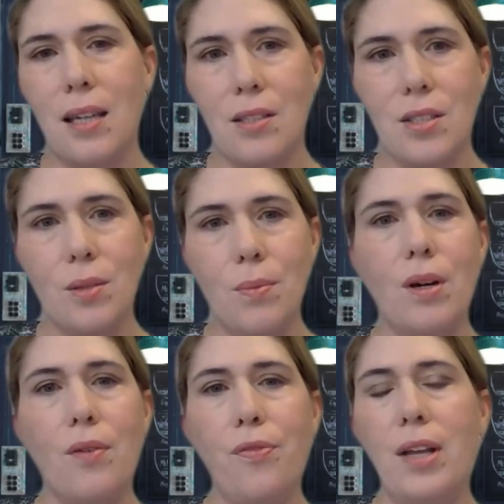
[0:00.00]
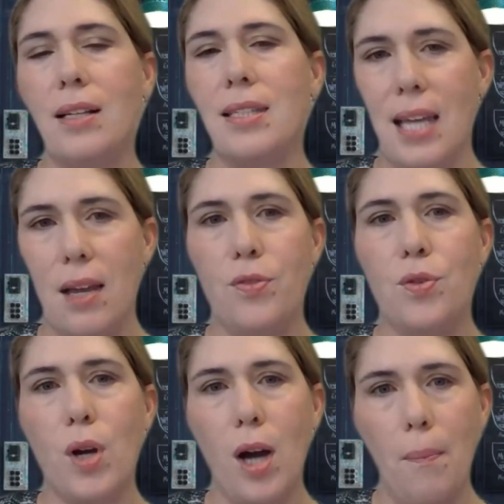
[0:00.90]
customer feel safe
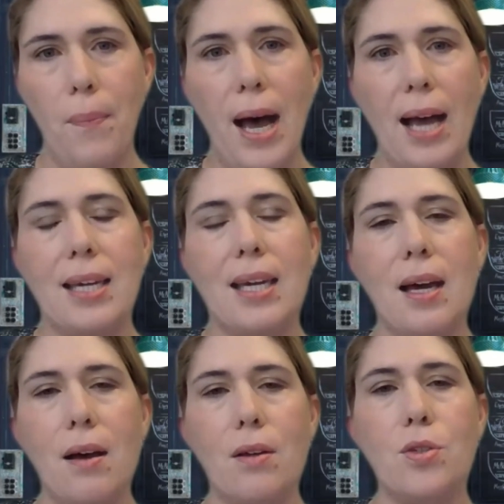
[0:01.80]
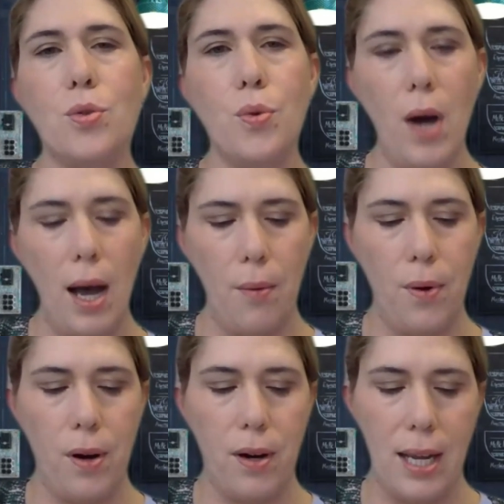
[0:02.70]
to come back to
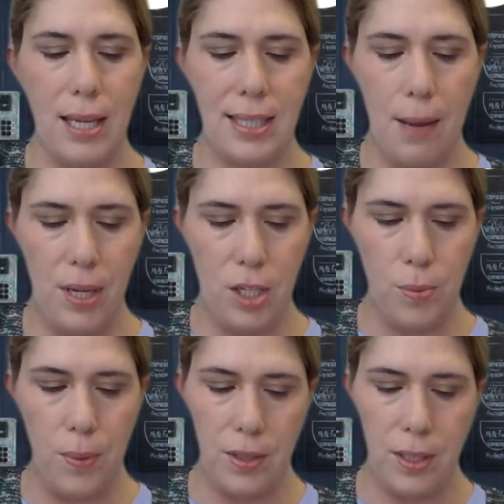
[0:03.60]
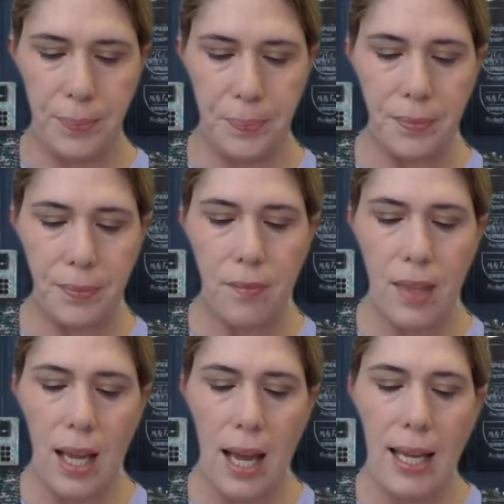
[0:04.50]
our establishment.
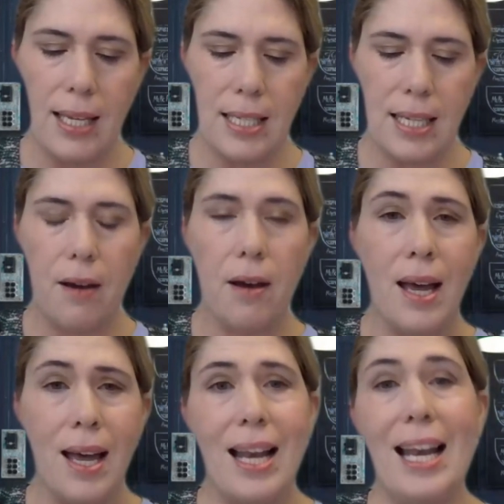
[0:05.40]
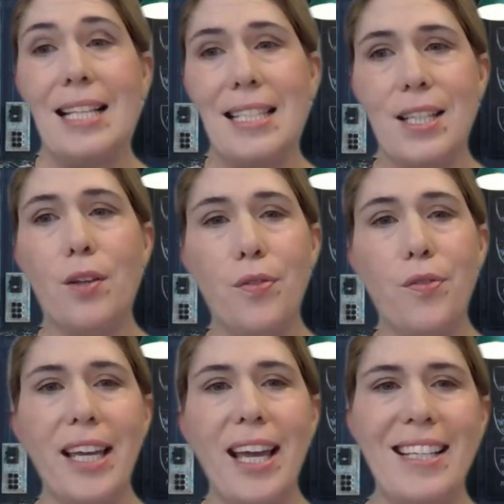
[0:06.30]
And let's not
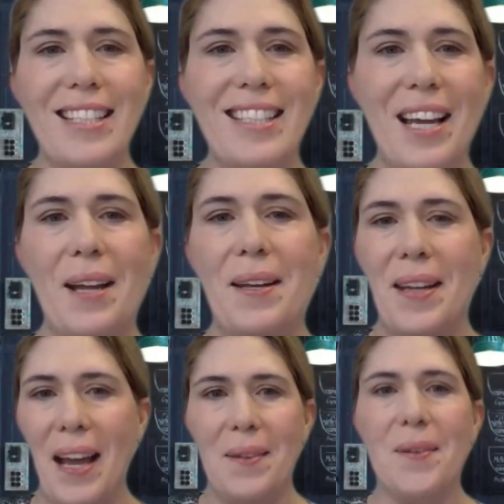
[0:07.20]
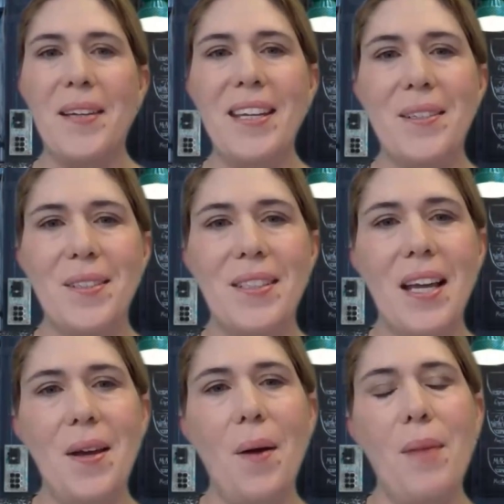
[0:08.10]
forget, and I know here today
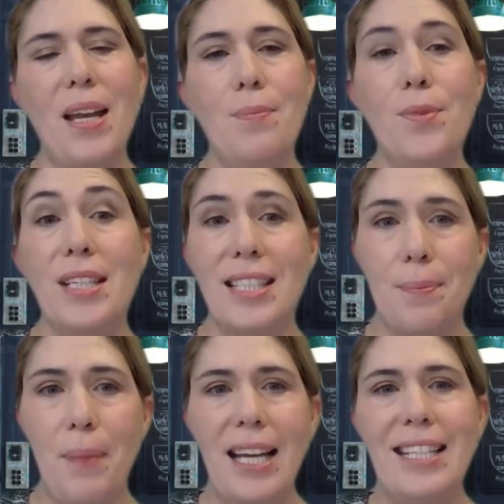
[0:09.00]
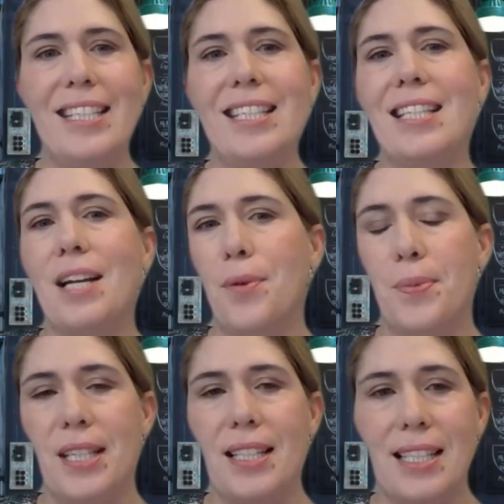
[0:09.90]
there are many municipalities and
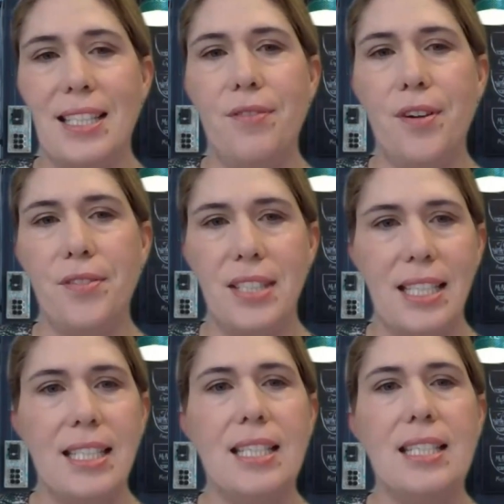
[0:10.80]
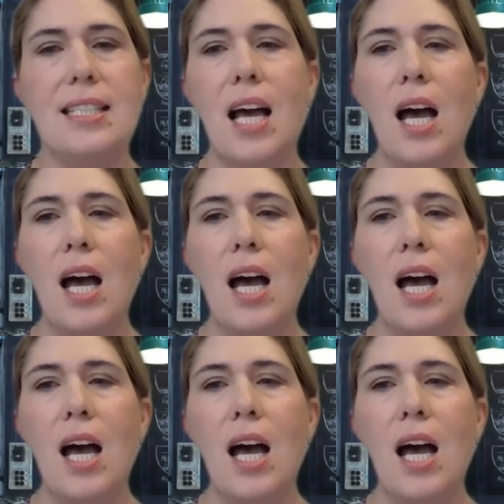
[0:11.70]
representatives of cities,